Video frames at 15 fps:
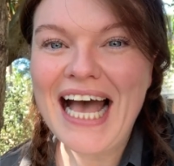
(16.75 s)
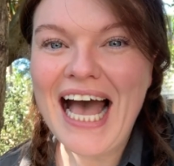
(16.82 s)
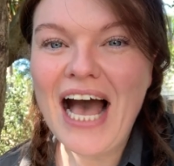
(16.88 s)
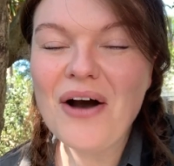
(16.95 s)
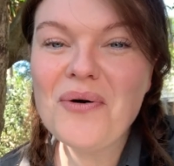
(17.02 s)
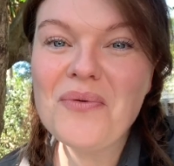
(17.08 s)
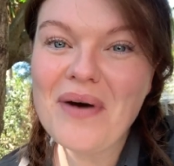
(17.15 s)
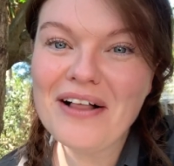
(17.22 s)

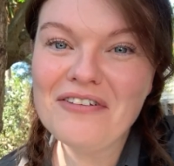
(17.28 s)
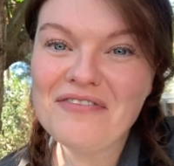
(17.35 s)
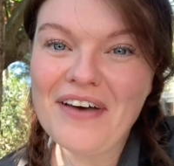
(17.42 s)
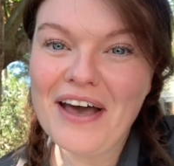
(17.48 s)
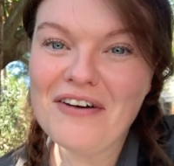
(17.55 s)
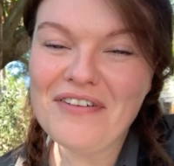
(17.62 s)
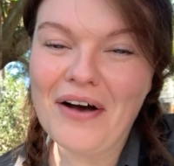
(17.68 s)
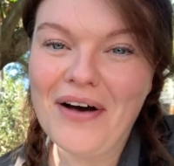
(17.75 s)
Our
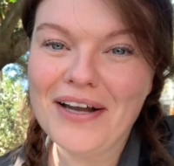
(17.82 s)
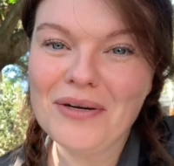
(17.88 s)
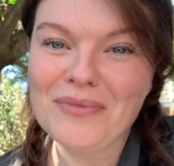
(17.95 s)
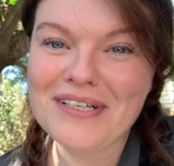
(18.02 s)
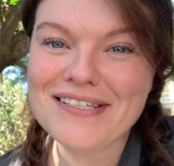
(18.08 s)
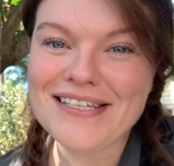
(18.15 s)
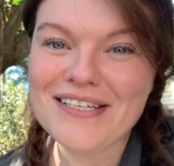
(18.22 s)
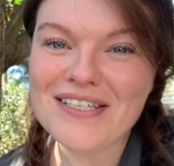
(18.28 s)
welfare of our
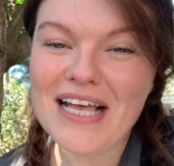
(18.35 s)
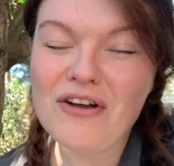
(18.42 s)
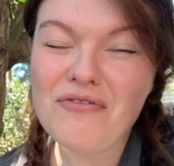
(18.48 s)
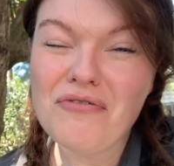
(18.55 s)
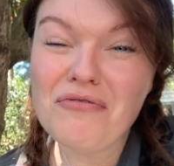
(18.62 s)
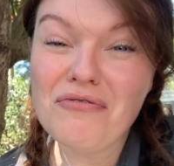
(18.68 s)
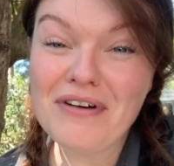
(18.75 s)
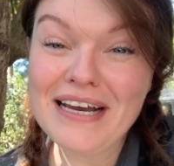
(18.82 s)
animals is
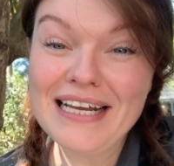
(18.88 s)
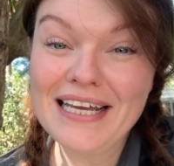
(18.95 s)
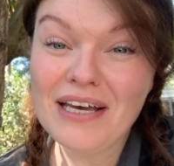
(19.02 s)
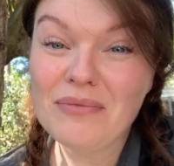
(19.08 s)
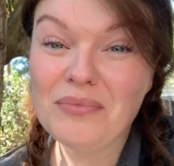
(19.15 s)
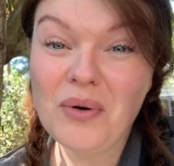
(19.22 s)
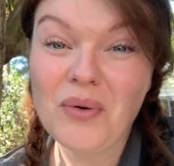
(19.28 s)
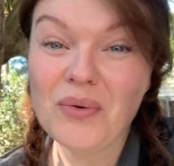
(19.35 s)
really
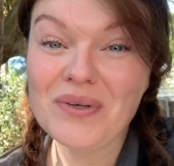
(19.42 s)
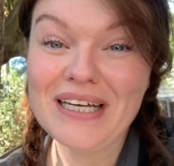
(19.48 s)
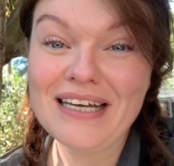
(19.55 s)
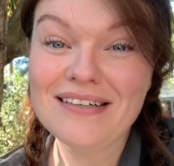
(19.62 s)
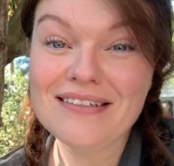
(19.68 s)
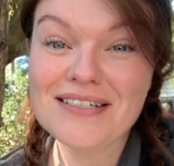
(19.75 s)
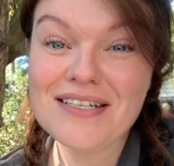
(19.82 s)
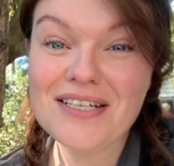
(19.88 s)

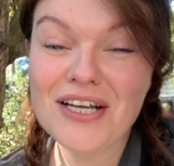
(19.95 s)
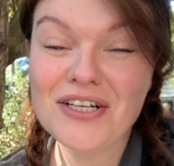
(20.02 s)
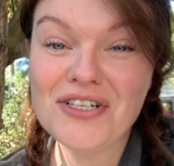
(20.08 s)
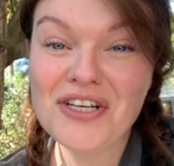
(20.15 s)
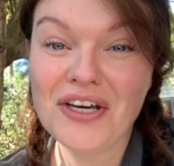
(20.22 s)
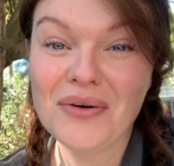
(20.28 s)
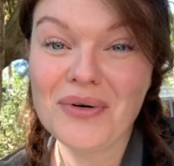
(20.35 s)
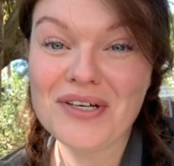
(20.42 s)
important
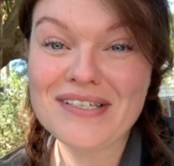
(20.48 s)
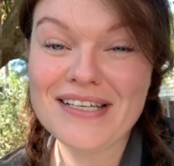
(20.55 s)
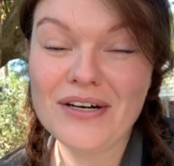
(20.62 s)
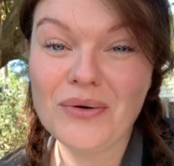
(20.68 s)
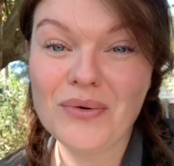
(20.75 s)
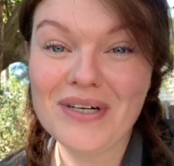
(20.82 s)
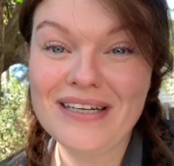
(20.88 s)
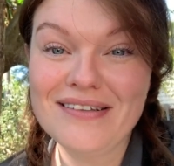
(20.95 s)
to us at
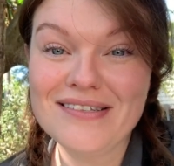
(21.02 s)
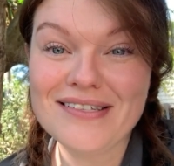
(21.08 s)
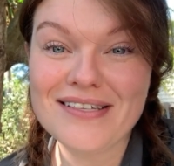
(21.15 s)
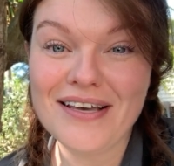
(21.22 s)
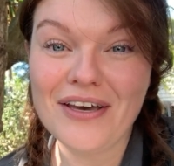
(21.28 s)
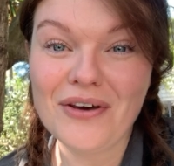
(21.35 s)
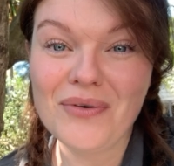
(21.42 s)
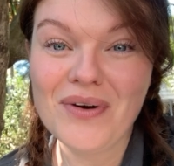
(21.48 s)
Auckland
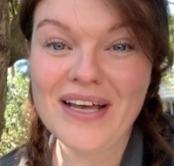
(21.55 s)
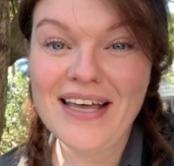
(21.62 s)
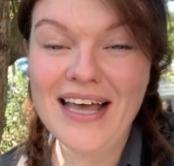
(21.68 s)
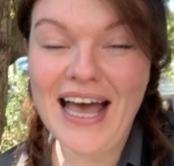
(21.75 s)
Zoo,